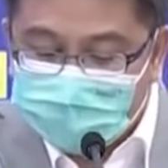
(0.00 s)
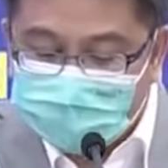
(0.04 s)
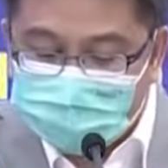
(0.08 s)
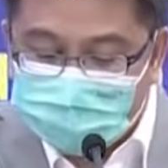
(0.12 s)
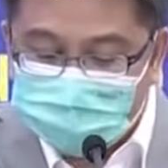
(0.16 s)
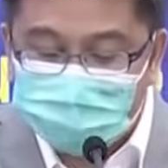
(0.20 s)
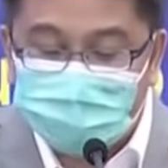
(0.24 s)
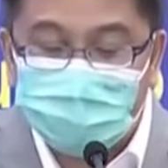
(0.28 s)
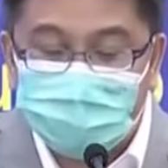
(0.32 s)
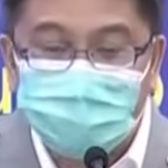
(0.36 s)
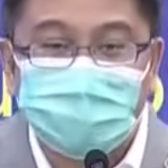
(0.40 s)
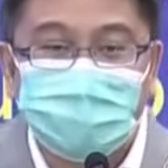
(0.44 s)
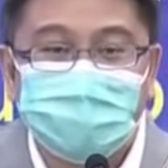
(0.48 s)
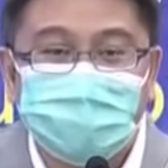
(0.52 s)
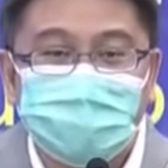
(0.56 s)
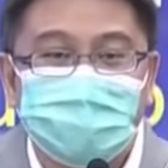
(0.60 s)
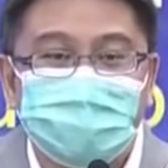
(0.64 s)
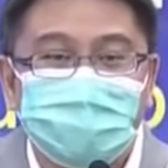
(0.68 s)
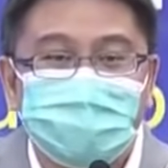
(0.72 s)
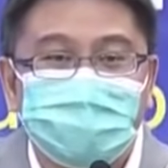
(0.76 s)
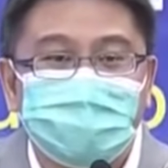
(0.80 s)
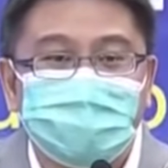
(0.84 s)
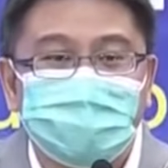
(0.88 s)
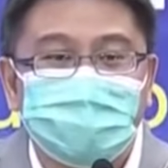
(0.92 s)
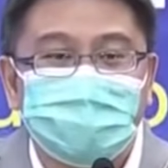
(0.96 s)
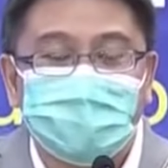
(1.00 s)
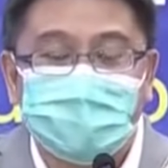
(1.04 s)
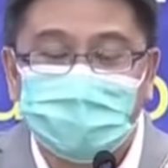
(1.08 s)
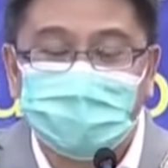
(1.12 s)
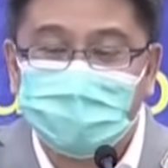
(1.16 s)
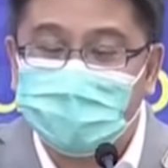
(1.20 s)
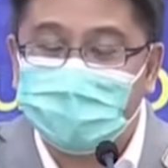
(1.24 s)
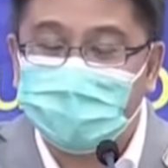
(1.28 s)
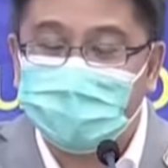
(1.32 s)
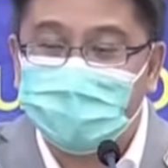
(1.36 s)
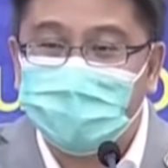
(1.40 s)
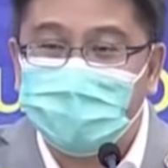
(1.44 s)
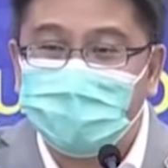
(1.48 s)
So this is
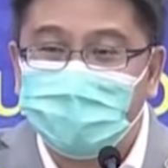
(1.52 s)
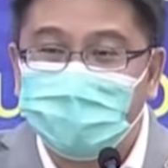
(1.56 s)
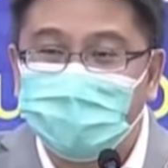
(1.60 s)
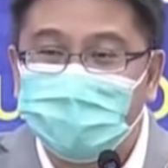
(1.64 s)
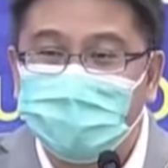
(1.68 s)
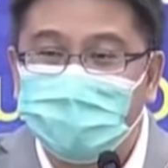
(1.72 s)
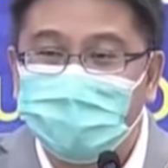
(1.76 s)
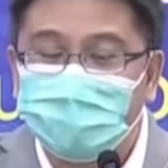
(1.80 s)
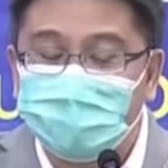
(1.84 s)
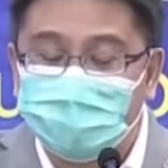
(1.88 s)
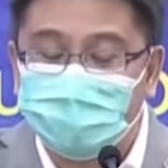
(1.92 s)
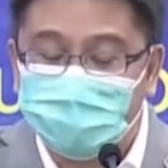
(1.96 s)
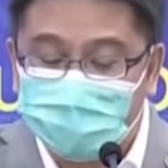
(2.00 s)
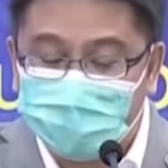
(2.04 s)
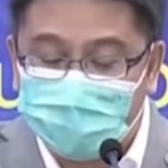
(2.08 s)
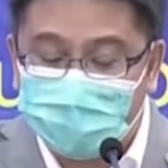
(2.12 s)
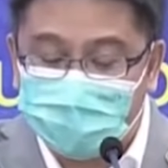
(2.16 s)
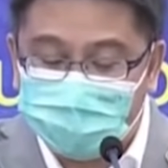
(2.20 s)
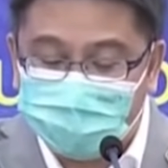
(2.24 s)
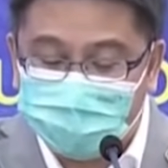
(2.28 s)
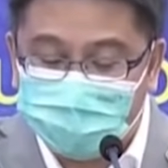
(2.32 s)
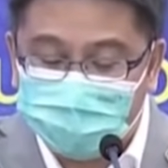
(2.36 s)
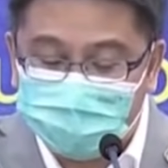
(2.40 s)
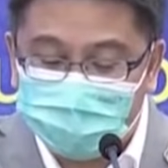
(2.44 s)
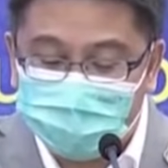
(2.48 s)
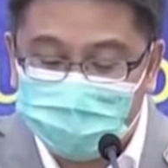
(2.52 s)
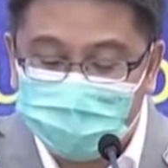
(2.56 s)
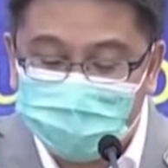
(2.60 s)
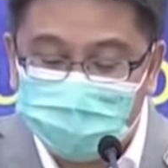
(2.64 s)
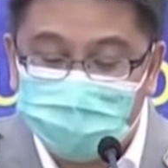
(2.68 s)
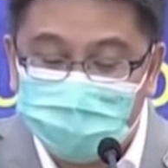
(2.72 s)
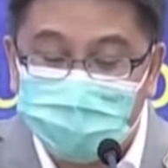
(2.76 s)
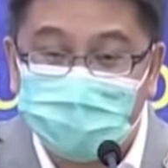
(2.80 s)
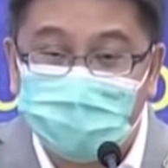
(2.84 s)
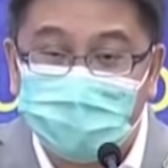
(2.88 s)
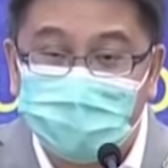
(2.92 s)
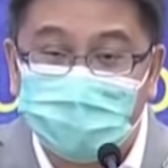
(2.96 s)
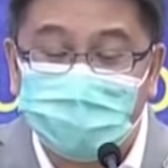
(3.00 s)
basically the summary I have for
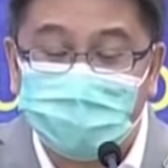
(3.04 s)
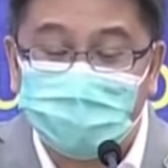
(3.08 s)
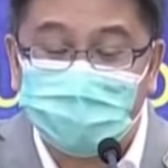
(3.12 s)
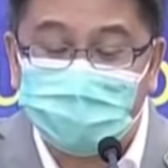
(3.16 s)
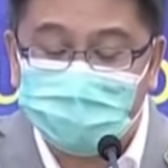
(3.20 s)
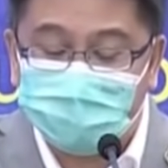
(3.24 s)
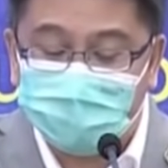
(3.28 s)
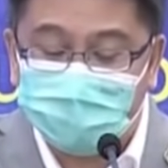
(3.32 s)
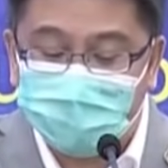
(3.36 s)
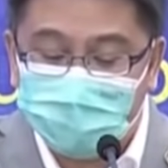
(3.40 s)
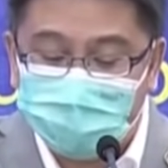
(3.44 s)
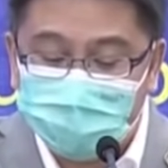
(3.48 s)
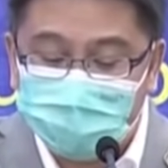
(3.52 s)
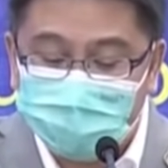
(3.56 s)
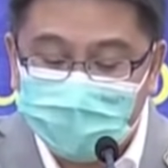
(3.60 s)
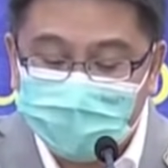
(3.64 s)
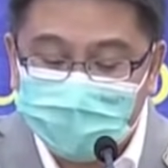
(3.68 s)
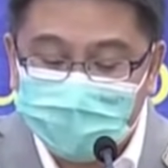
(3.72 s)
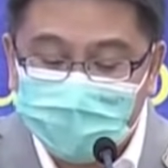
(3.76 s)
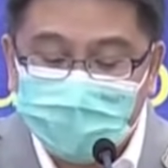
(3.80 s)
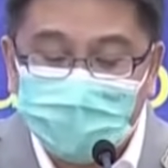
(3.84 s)
you today.